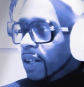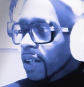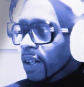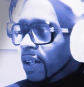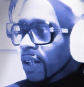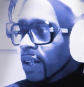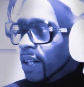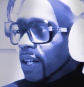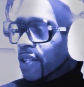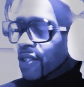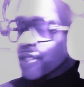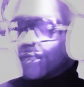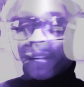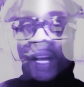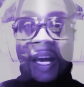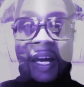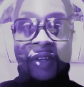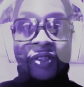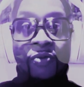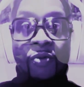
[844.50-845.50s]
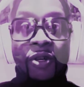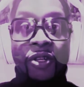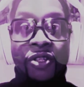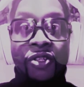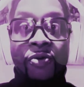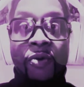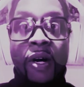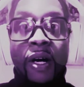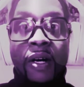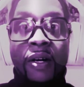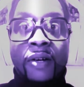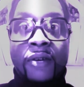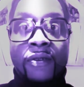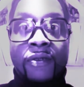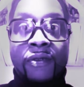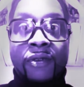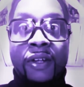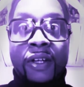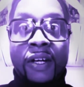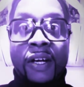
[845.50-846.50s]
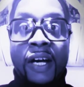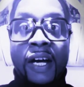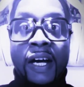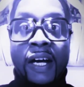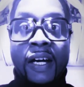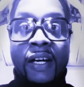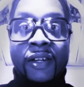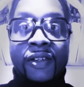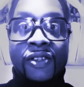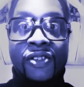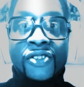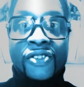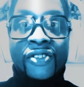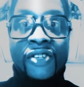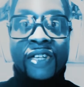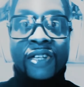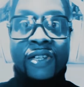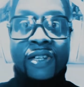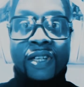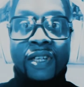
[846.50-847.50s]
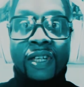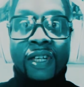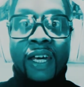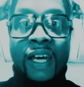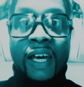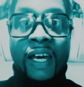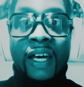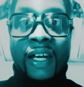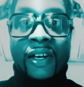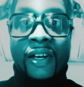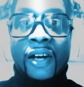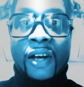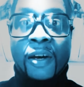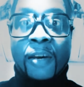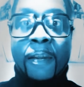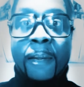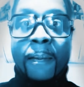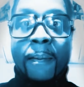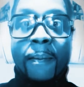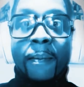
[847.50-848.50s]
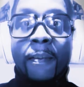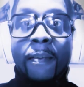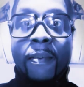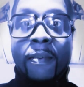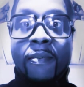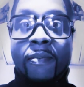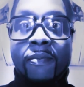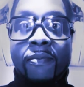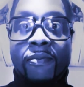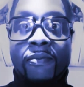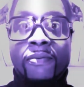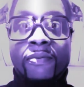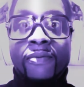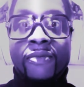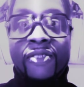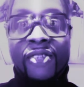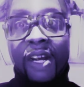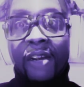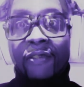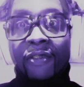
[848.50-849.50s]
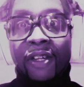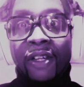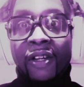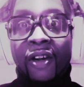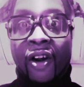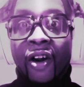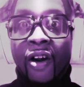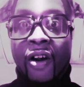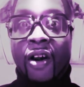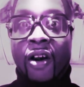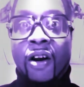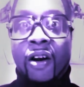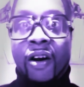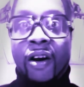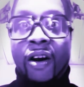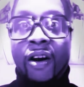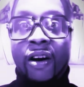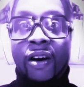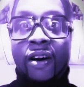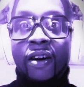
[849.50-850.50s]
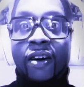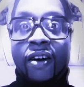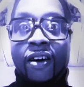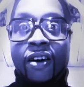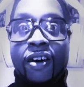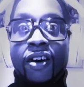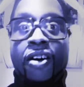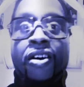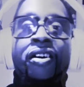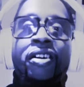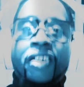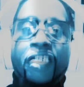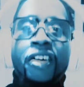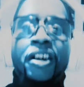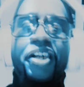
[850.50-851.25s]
it's now 2012, and Cindy and Terry are in